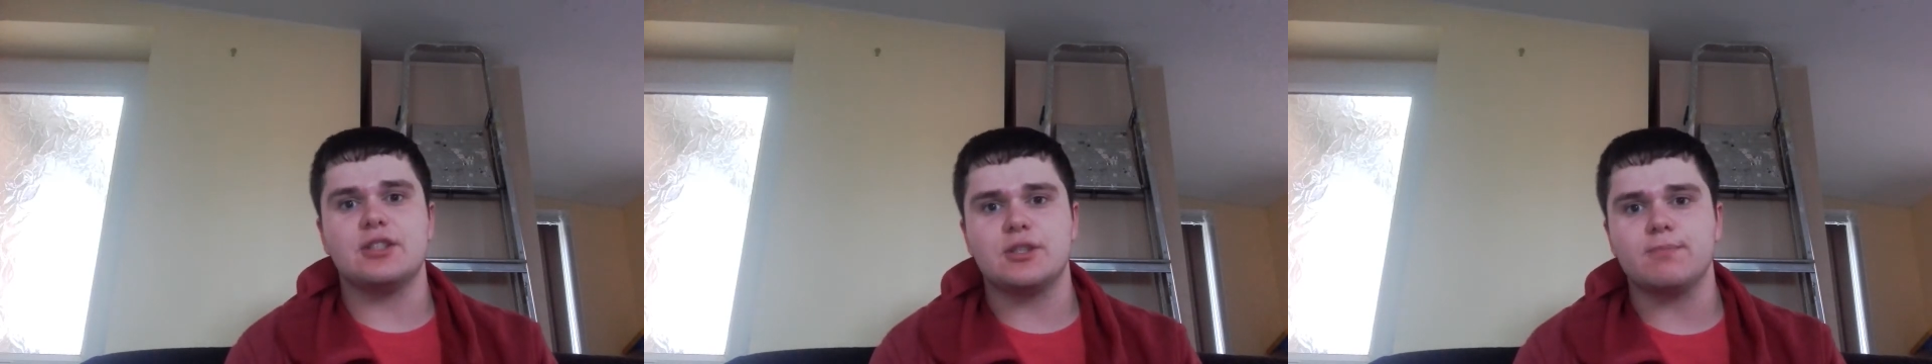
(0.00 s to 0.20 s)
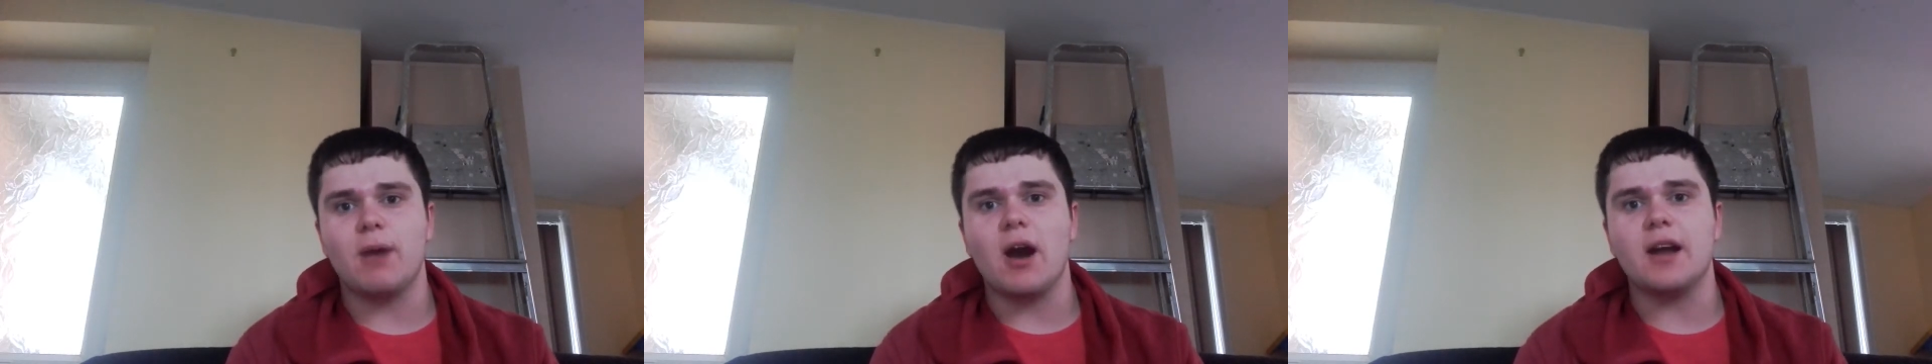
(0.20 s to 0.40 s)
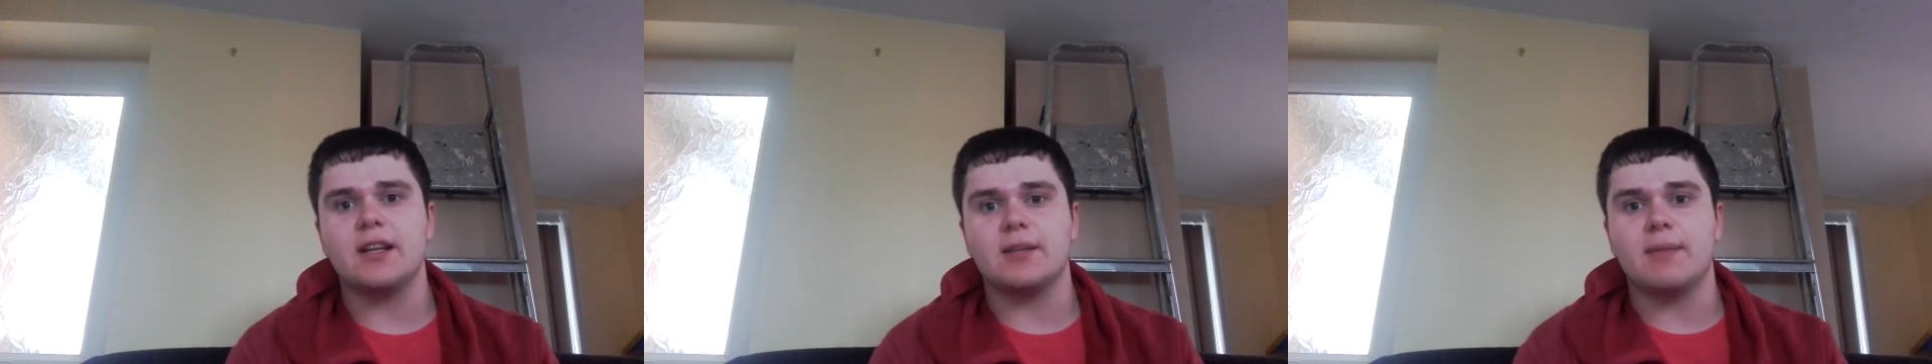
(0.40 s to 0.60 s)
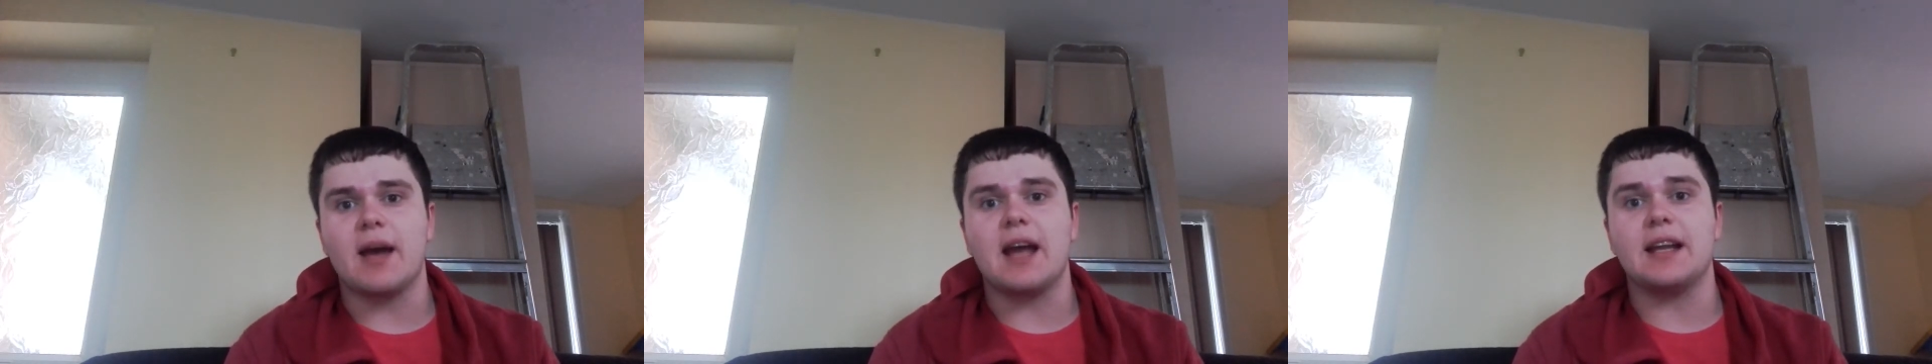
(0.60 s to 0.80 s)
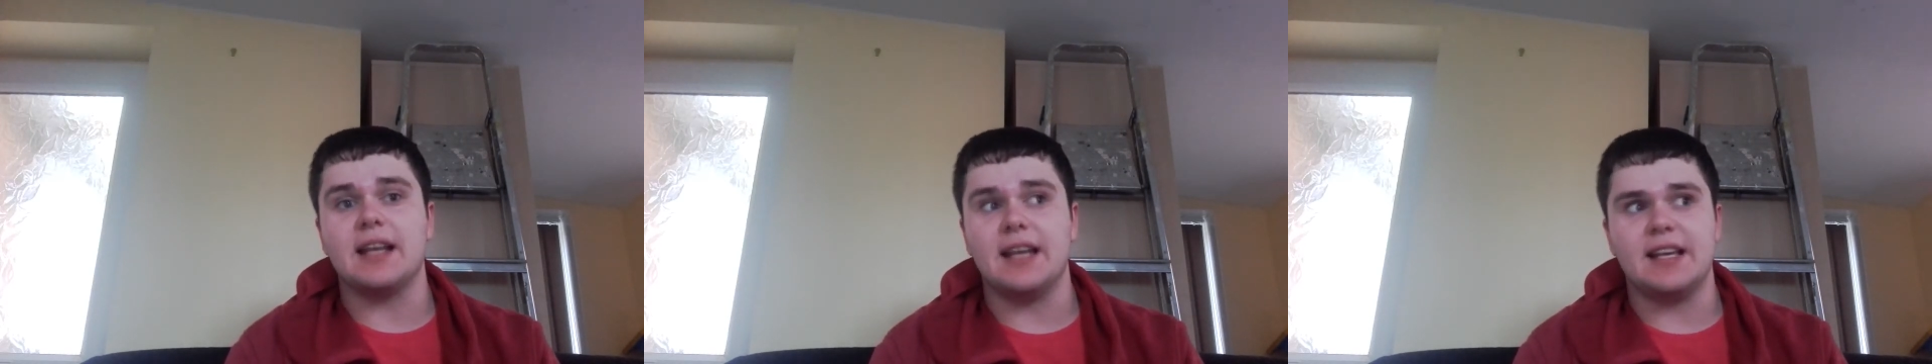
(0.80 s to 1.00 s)

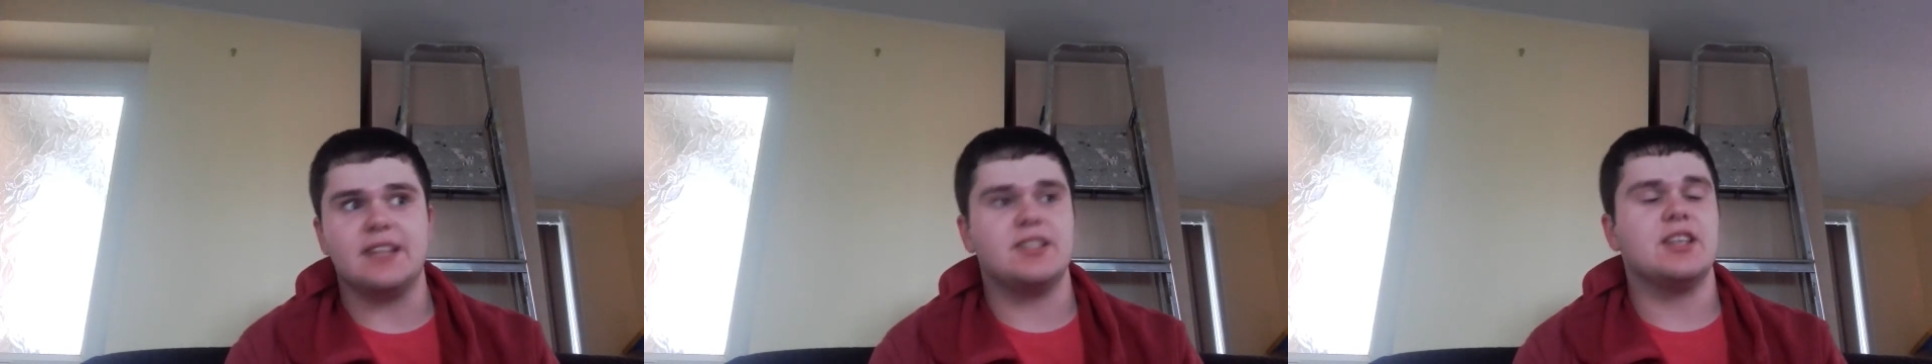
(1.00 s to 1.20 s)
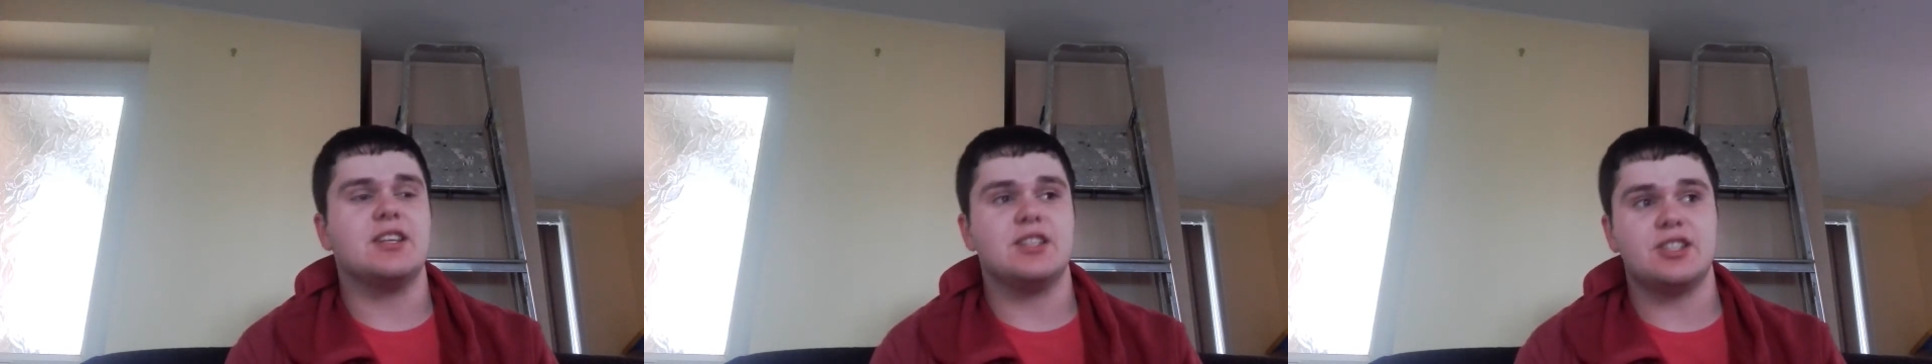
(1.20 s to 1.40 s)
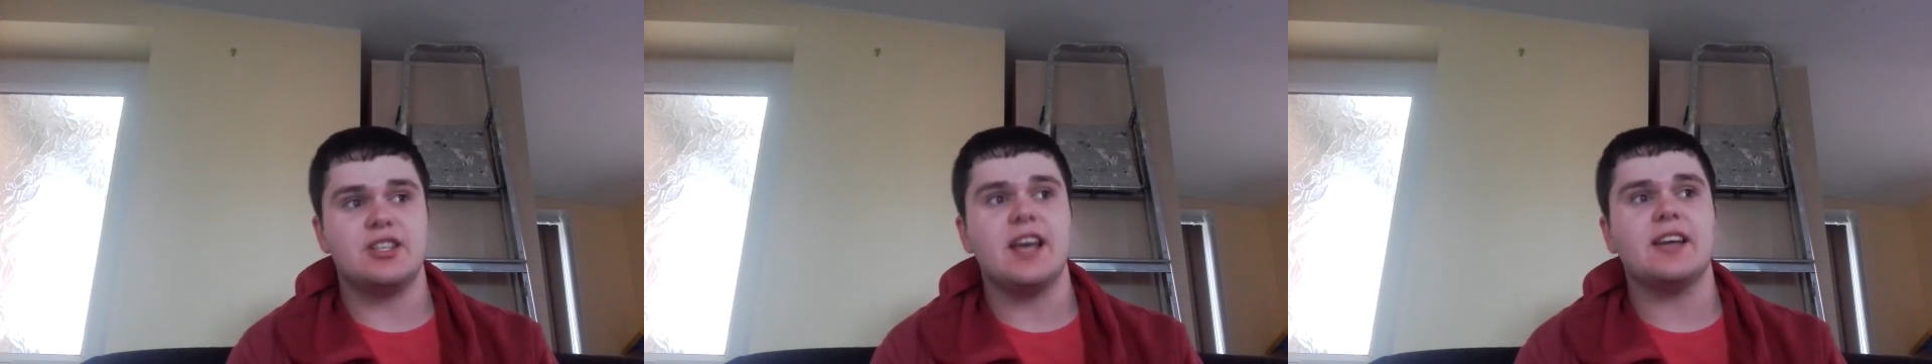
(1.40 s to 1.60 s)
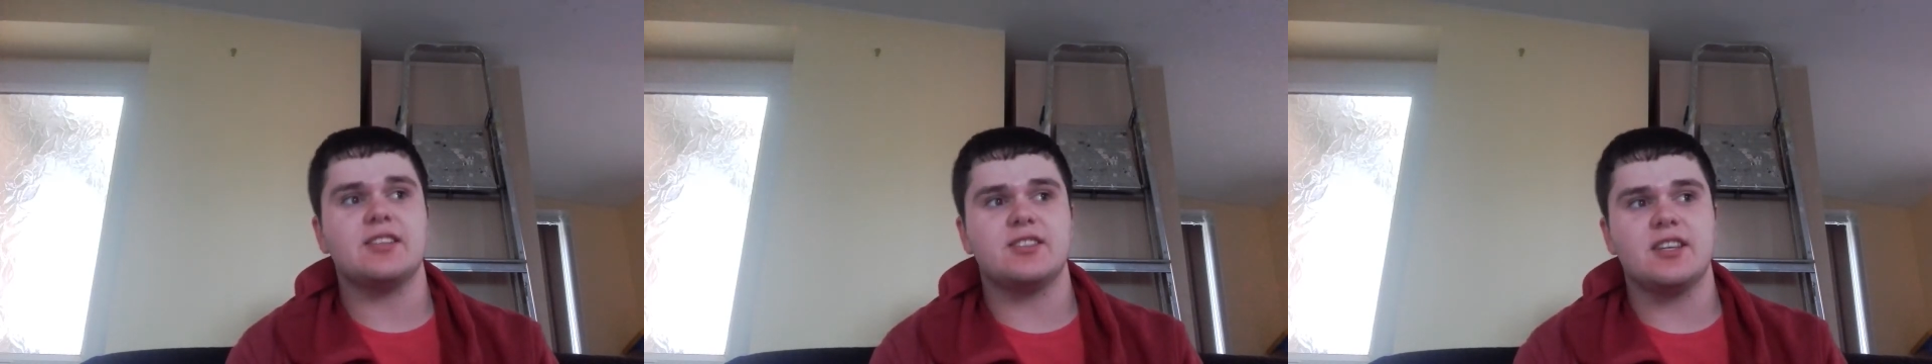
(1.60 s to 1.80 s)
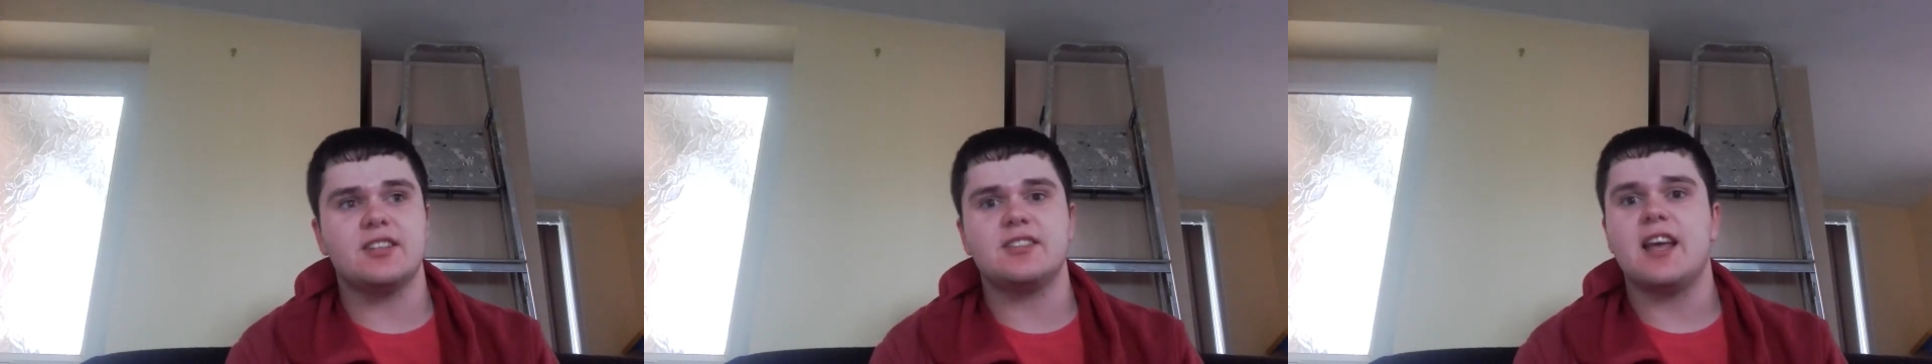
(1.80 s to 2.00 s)
Spider-Man is
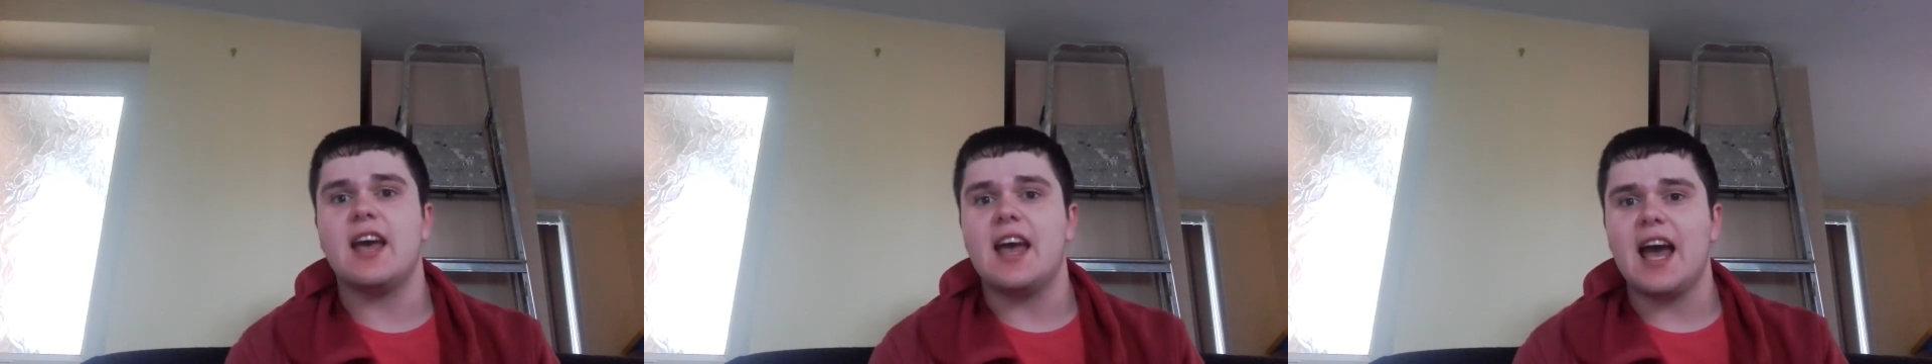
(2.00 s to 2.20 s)
sexist